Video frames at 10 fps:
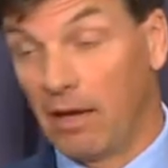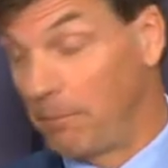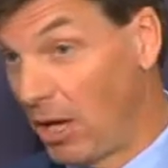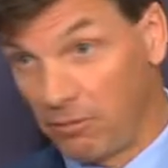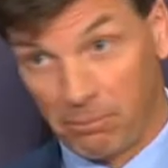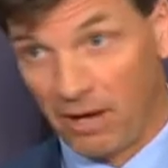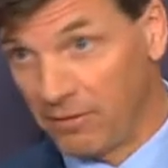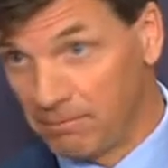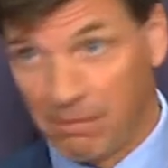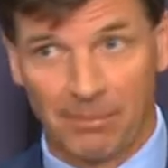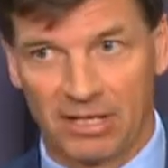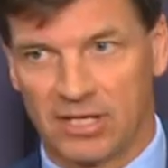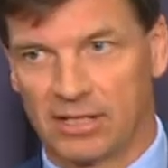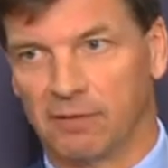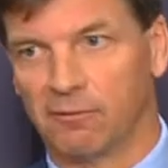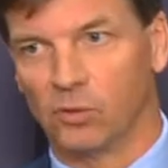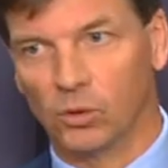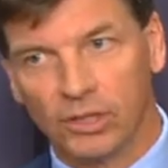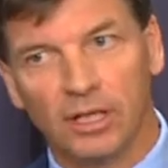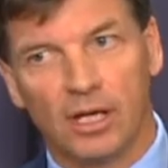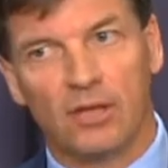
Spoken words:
both private and public sector fraud.